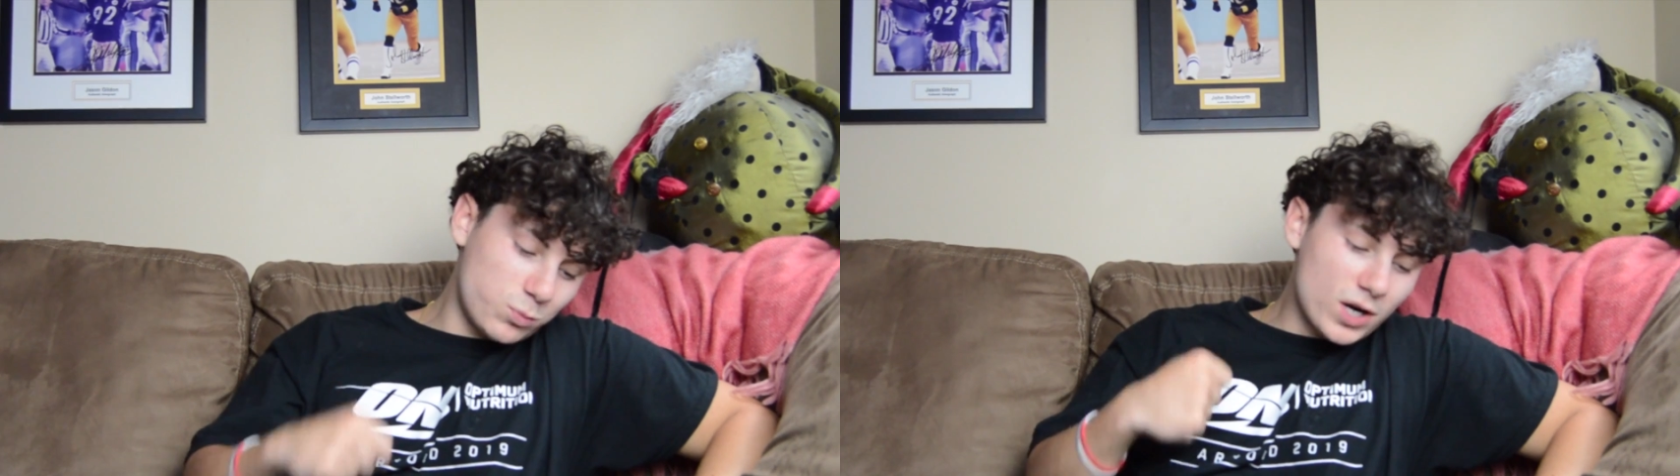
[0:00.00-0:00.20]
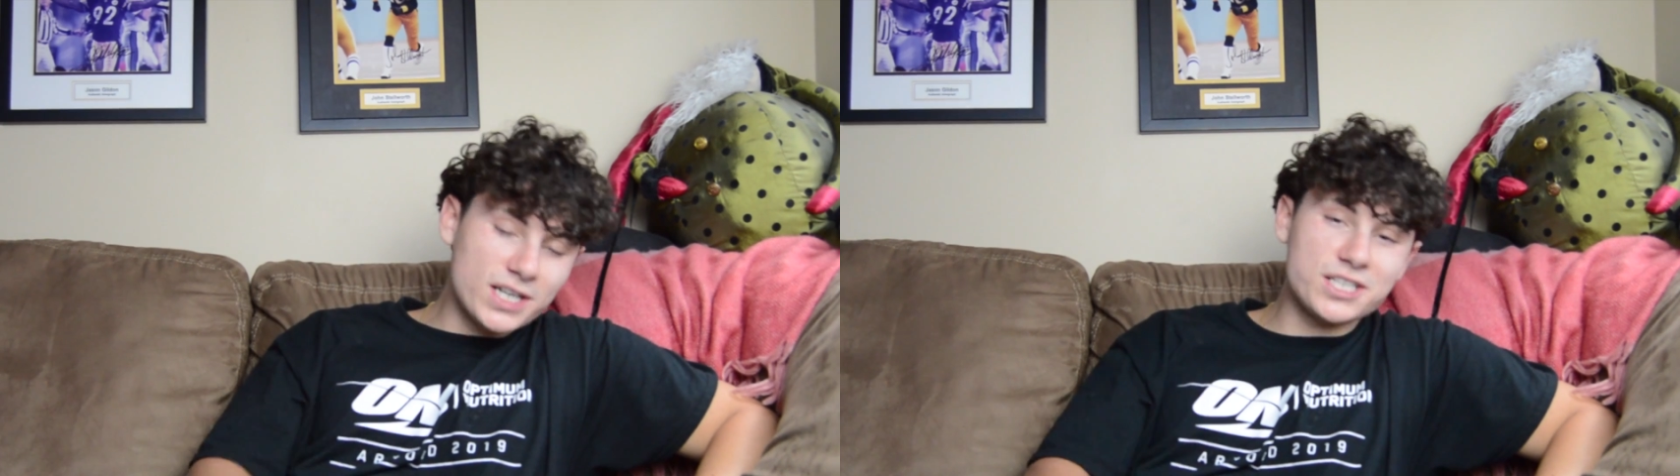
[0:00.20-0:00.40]

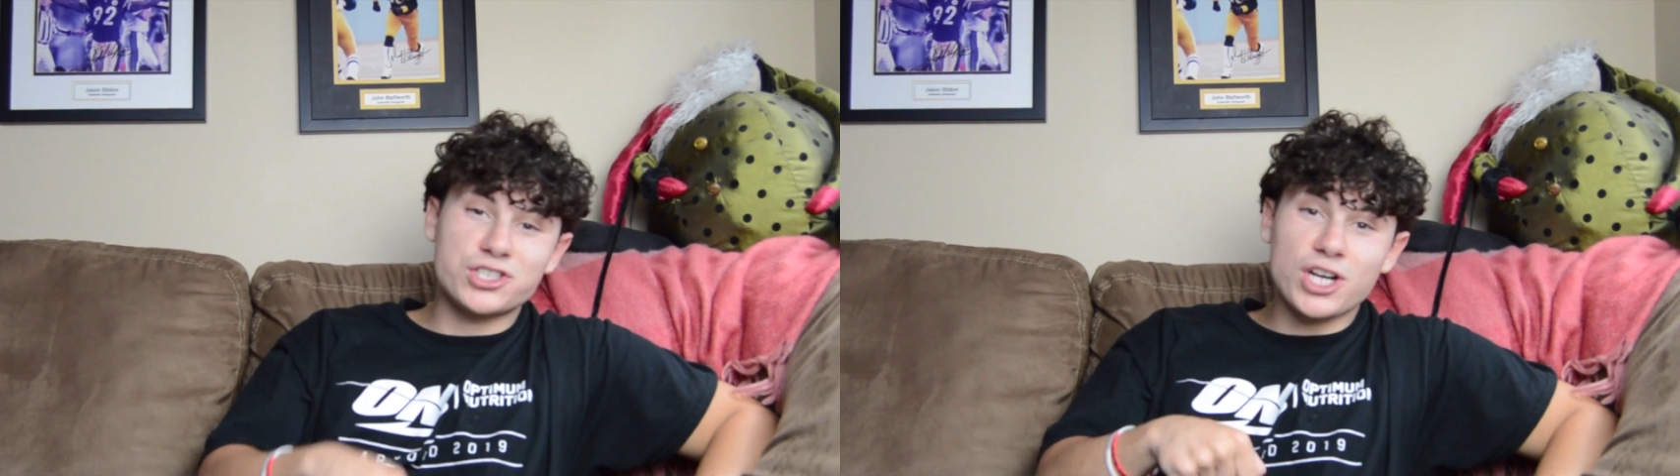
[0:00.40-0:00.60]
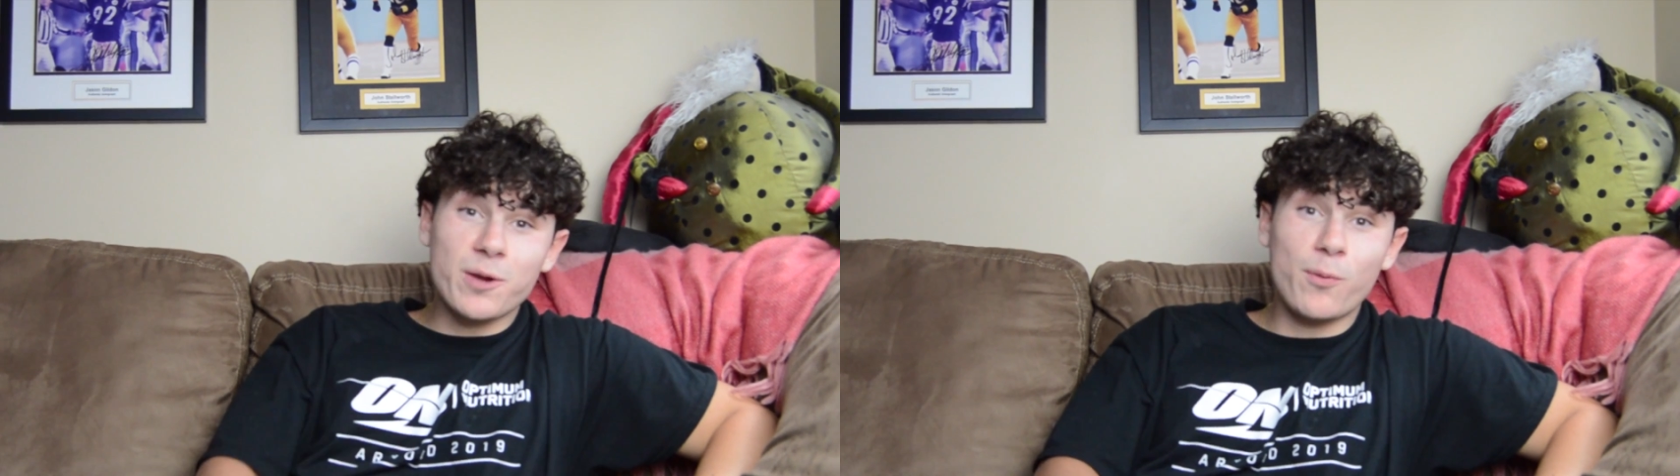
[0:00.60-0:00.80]
what is
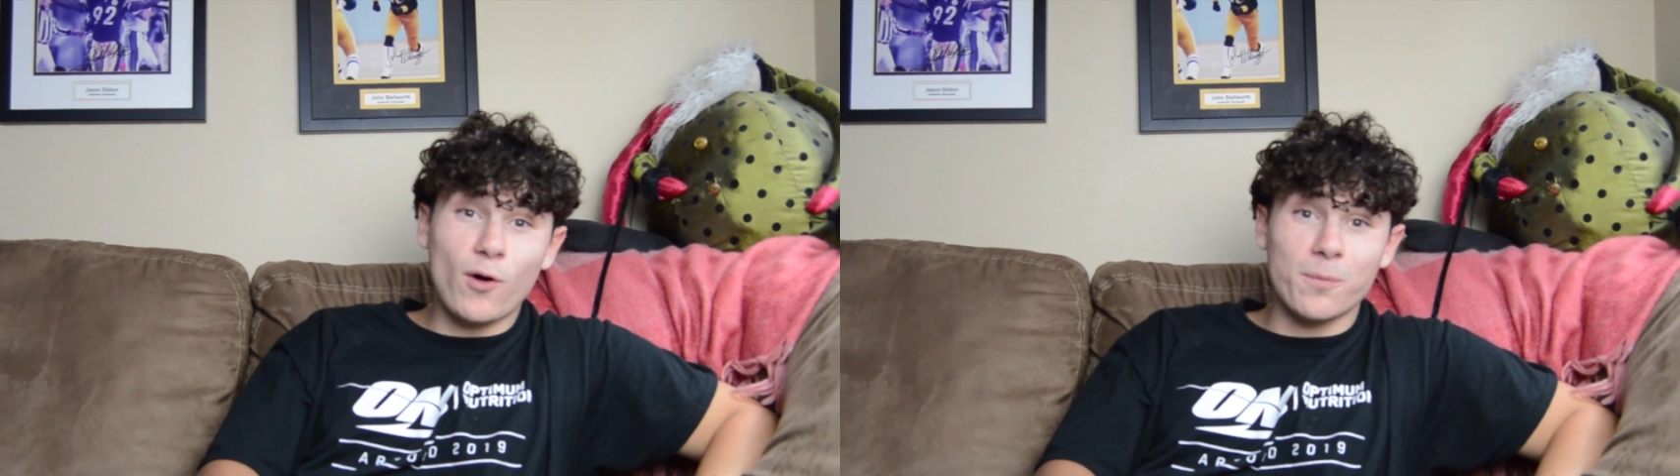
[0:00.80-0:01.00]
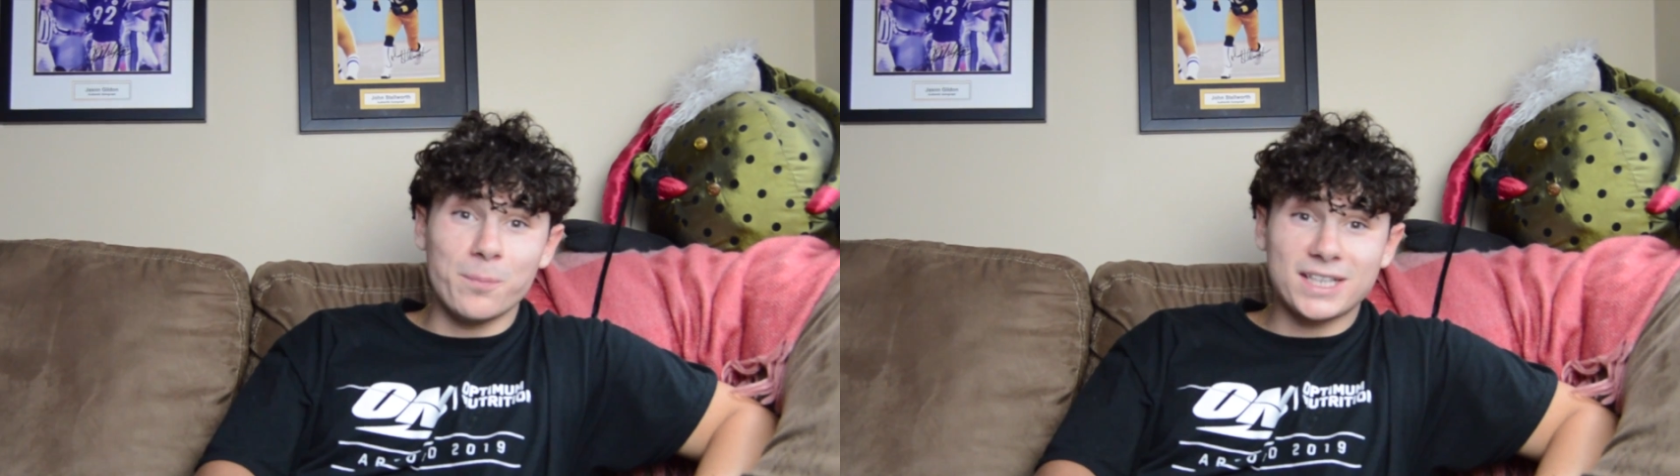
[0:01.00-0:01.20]
Jake
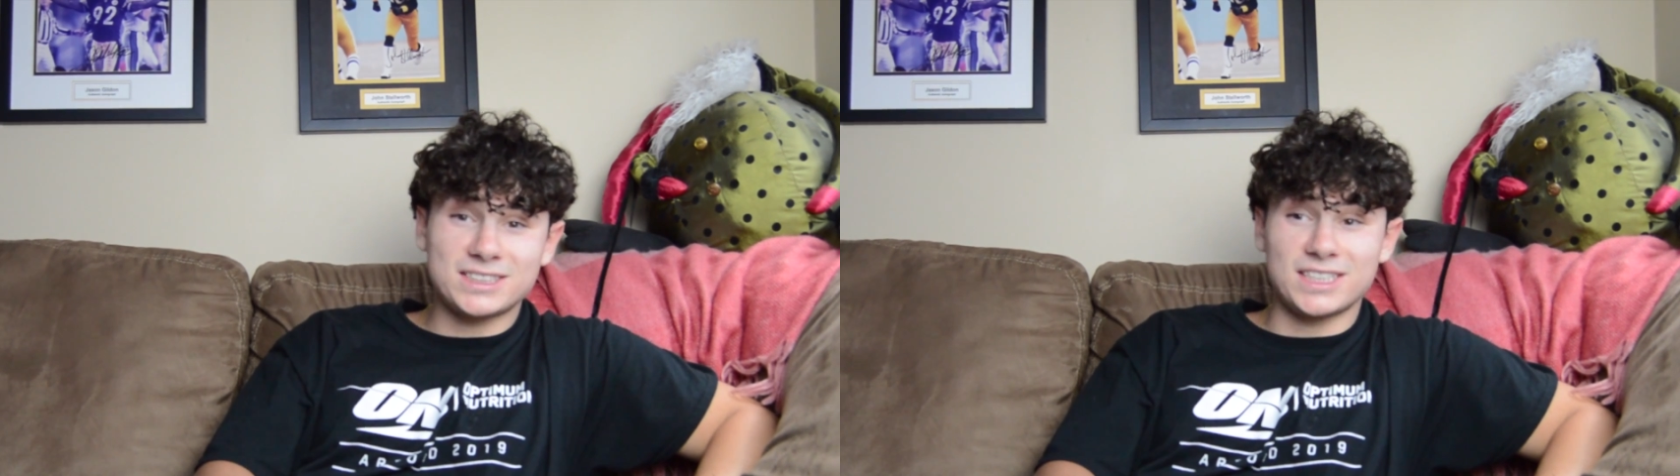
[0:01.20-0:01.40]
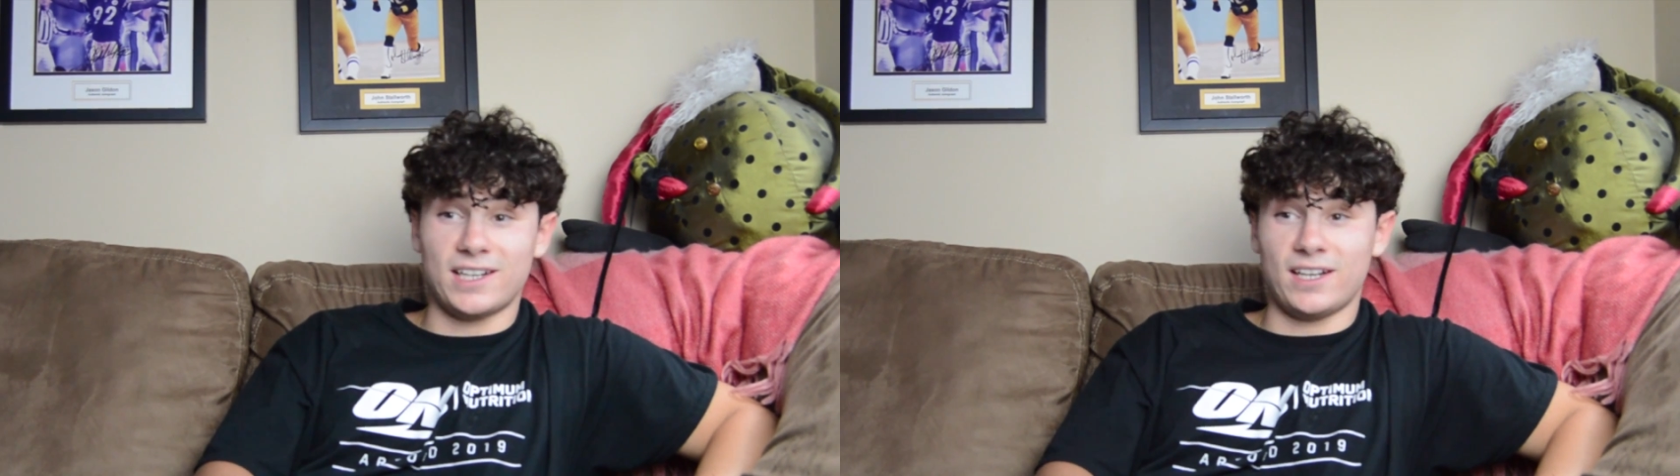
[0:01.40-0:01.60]
Paul
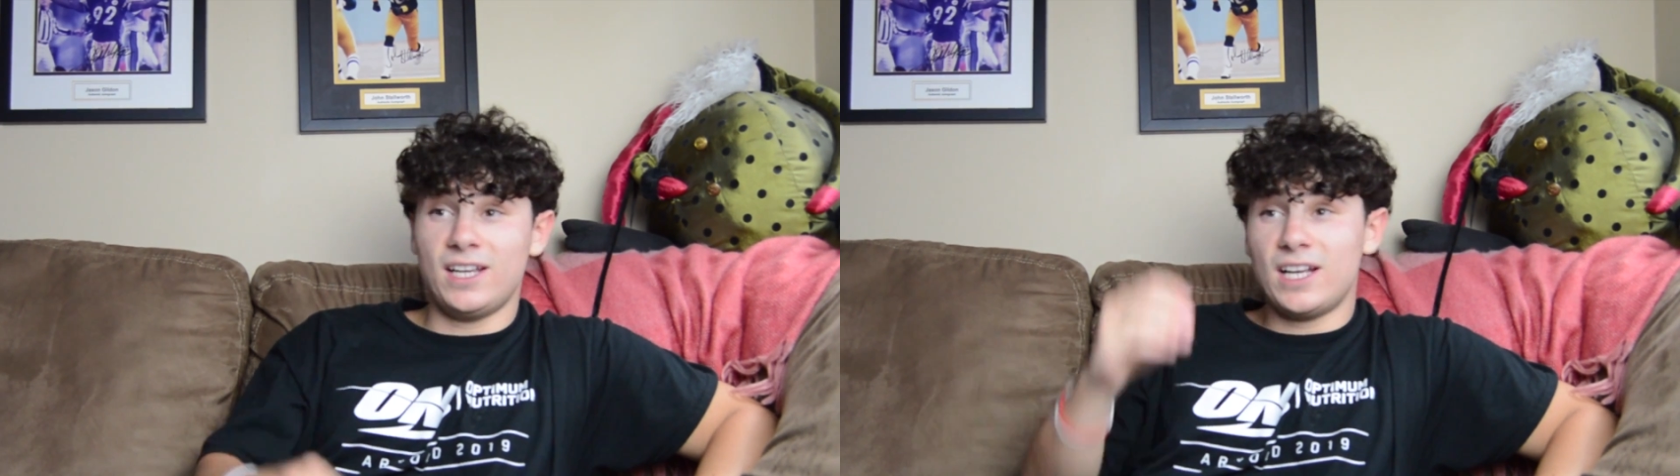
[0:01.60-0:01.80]
mixed in?